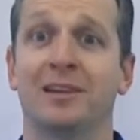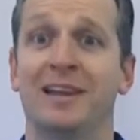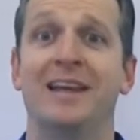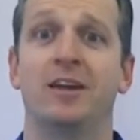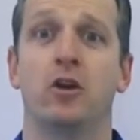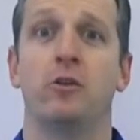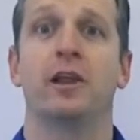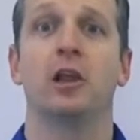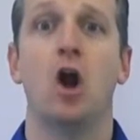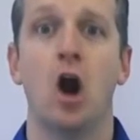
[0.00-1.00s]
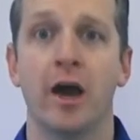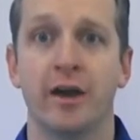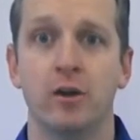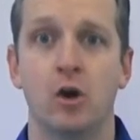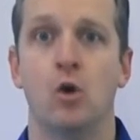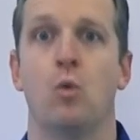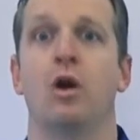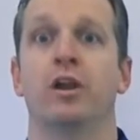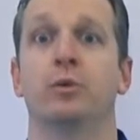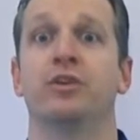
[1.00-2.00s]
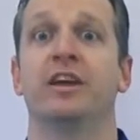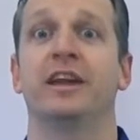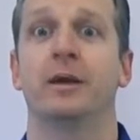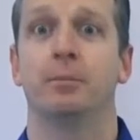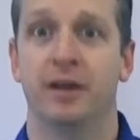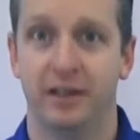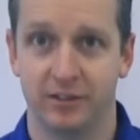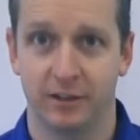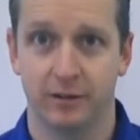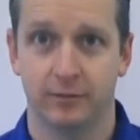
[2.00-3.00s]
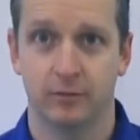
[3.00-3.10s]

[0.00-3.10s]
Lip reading: landed on the lion while it was eating a pizza.